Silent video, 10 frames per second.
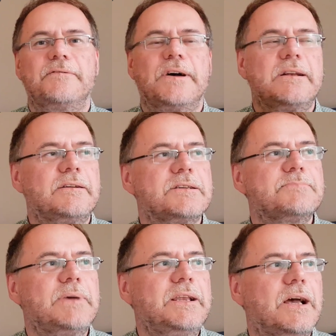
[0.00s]
And finally, there's
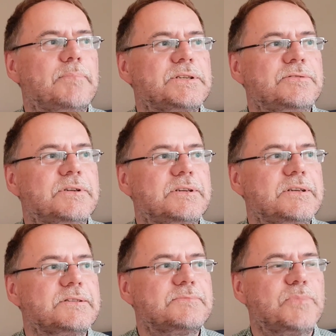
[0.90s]
many
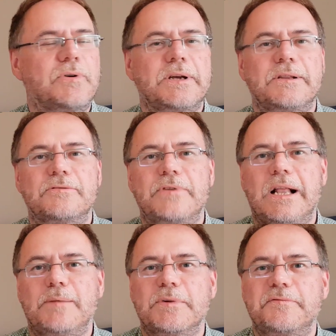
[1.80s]
opportunities more in the
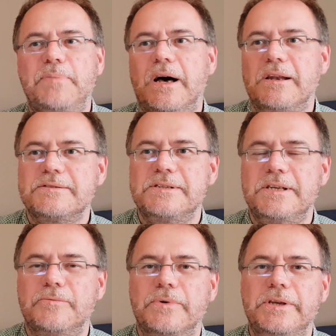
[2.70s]
realm of
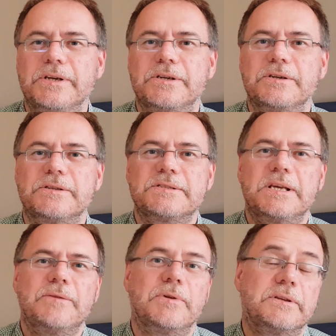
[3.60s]
policy where you could
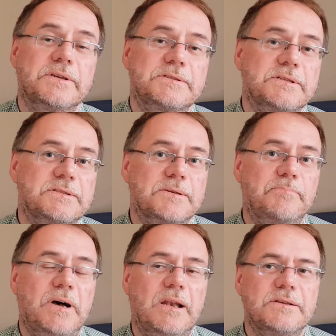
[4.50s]
say, well, this is a
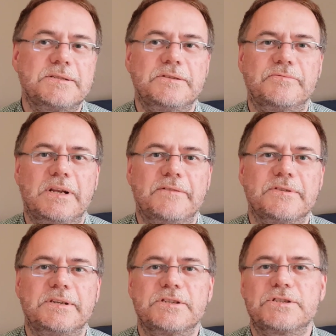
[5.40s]
policy
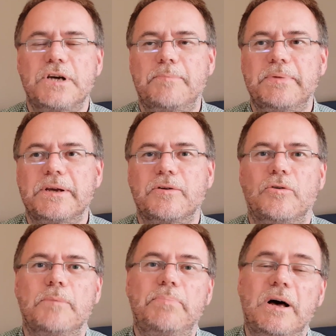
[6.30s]
relevant topic
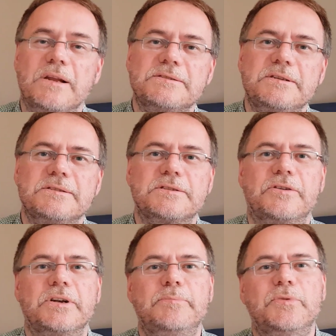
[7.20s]
or policy is
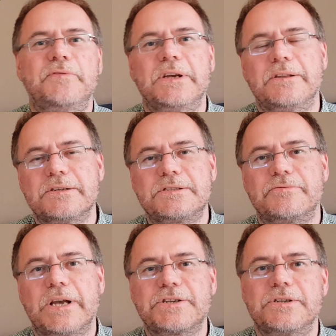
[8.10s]
currently moving in this
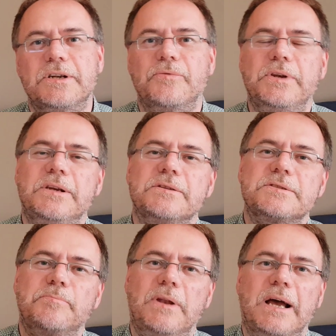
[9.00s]
direction and we need to
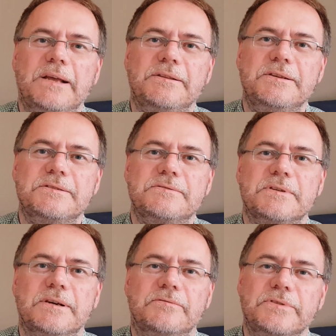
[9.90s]
supply these
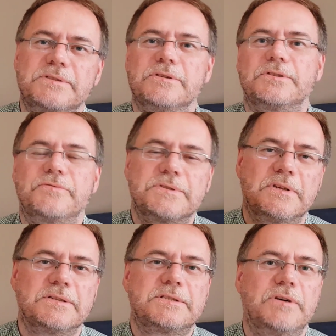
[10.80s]
research
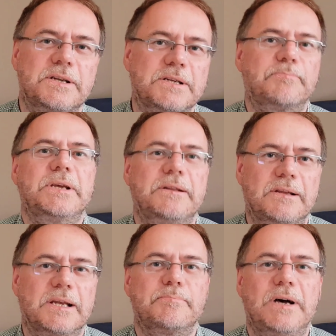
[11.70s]
results to underpin
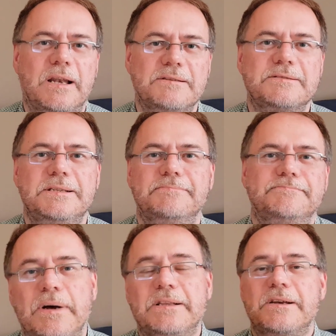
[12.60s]
that policy.
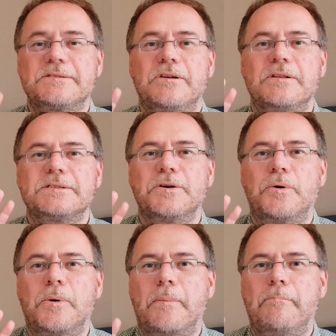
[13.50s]
But there's
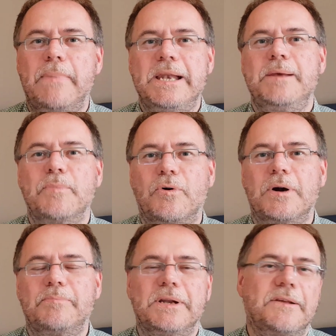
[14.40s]
also many
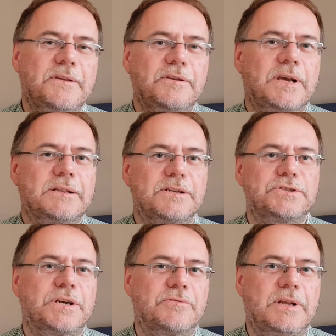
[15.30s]
more, but I think you get the
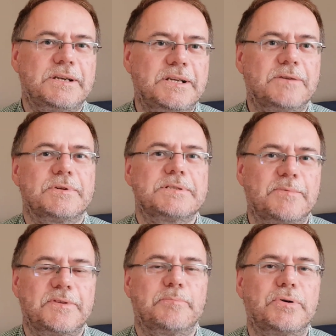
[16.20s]
general idea what some
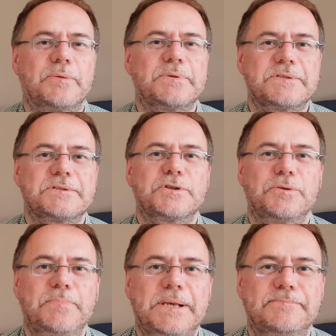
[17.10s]
of the purposes
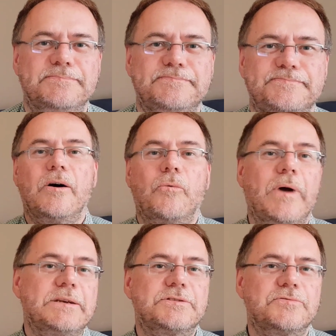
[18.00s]
could be.
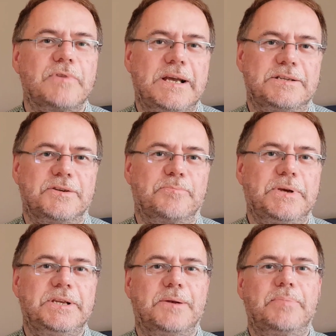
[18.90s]
When to write an
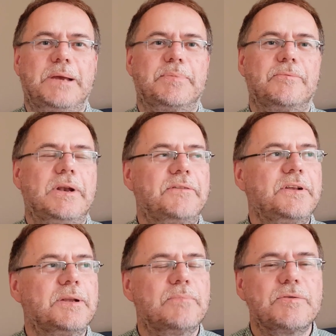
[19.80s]
opinion paper? Well, I
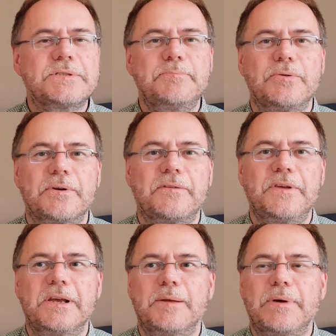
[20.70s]
think the most important
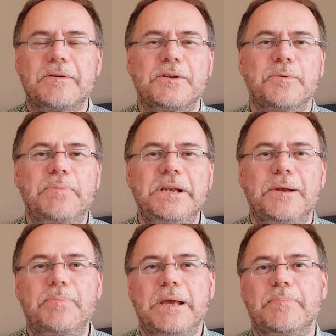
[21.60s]
thing about an
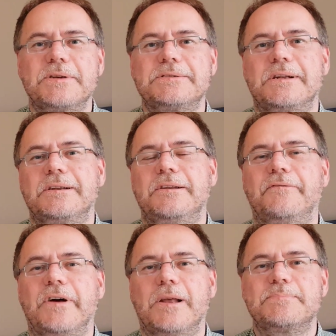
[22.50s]
opinion paper is that it
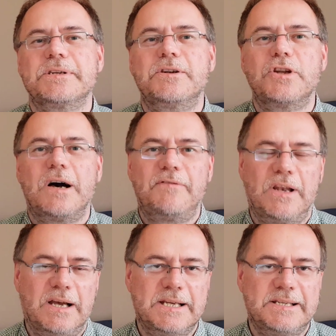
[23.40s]
develops a
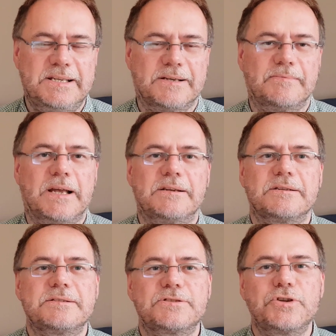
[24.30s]
novel idea, and
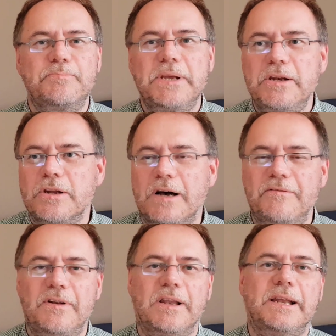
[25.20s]
this should be
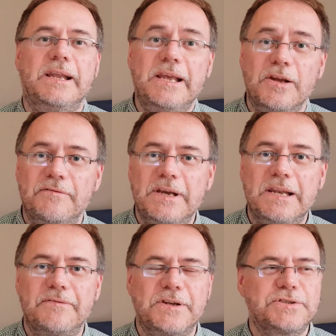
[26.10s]
novel and
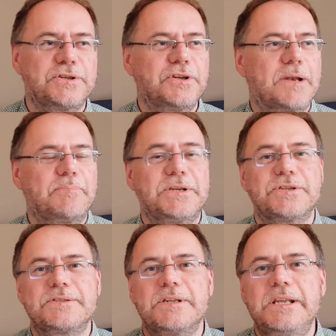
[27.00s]
innovative and should not be
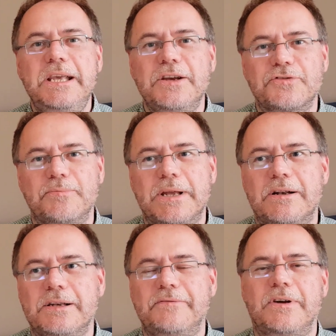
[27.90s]
just an
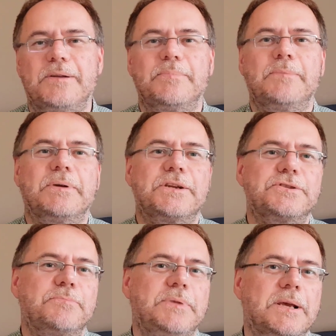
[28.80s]
incremental development, but it
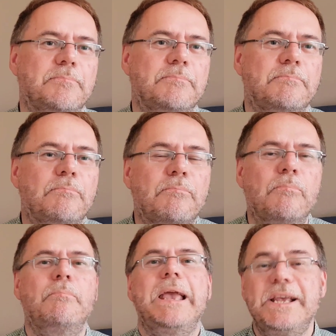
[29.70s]
should be a
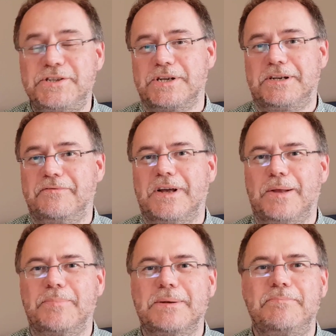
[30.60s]
major
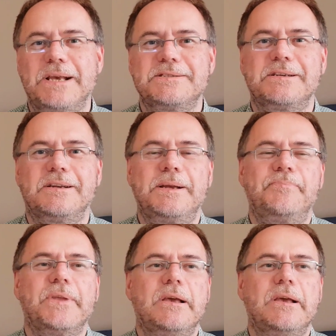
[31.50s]
development, basically.